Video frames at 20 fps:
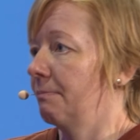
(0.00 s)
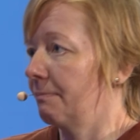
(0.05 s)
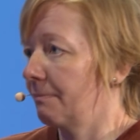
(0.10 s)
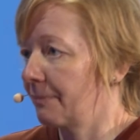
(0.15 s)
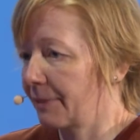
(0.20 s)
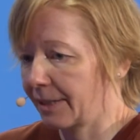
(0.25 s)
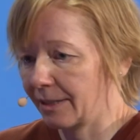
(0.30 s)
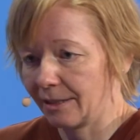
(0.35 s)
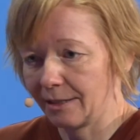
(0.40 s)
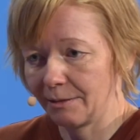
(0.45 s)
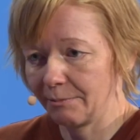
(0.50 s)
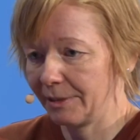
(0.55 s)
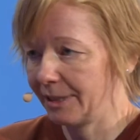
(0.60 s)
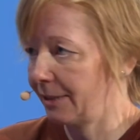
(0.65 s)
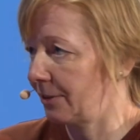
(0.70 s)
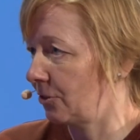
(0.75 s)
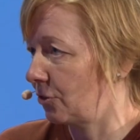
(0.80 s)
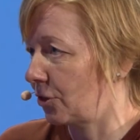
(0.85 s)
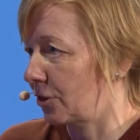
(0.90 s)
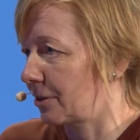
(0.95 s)
come and
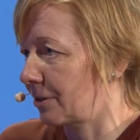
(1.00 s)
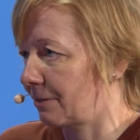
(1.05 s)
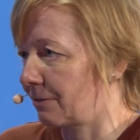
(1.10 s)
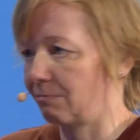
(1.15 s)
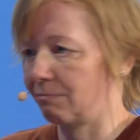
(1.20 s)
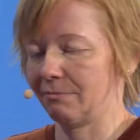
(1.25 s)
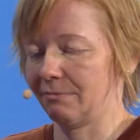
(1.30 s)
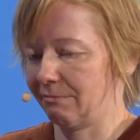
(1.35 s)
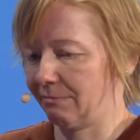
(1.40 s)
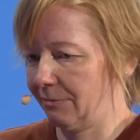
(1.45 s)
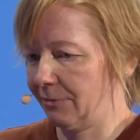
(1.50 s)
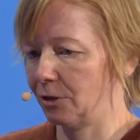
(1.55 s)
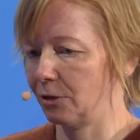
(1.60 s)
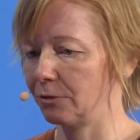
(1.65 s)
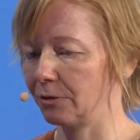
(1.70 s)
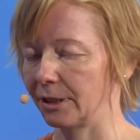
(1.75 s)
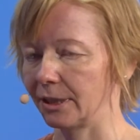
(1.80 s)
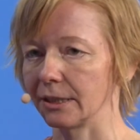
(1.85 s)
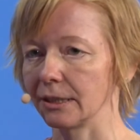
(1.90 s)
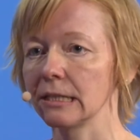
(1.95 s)
just do
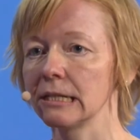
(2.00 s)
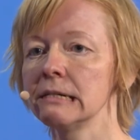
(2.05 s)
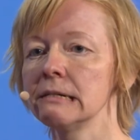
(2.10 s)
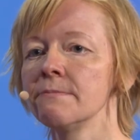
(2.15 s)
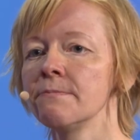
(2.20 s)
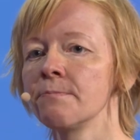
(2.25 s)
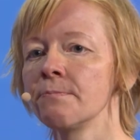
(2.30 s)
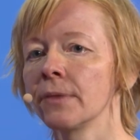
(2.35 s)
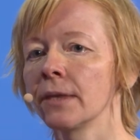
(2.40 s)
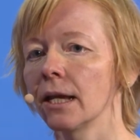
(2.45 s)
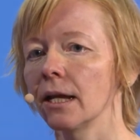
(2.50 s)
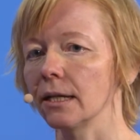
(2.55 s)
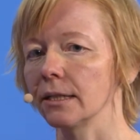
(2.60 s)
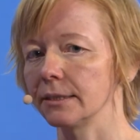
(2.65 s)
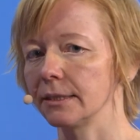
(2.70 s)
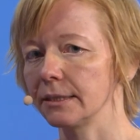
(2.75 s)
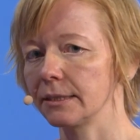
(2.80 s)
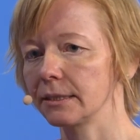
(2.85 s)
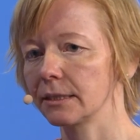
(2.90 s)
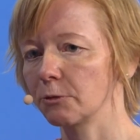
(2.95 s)
it. And
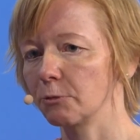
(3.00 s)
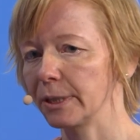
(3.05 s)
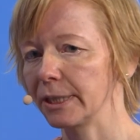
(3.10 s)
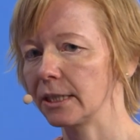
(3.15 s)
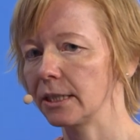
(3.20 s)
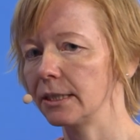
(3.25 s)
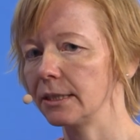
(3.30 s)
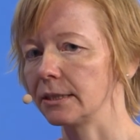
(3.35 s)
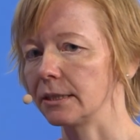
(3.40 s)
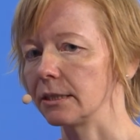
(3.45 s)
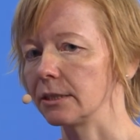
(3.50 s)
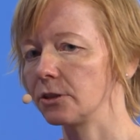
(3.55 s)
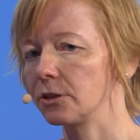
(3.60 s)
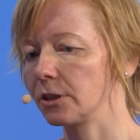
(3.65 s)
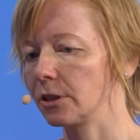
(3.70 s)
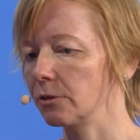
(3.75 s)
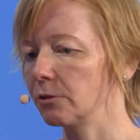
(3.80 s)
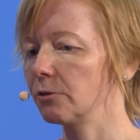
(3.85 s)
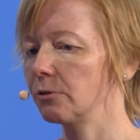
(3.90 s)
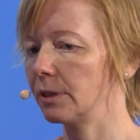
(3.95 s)
it's quite easy.
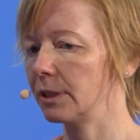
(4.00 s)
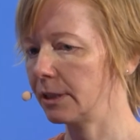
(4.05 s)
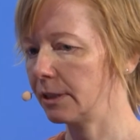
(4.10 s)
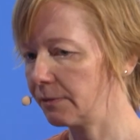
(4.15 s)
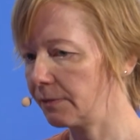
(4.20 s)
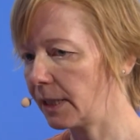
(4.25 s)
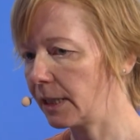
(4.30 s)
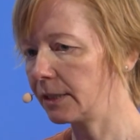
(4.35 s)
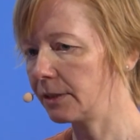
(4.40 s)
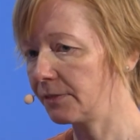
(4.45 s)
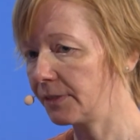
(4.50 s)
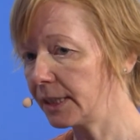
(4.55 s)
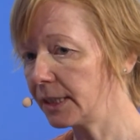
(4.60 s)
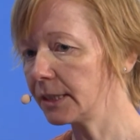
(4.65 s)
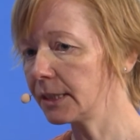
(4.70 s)
So in this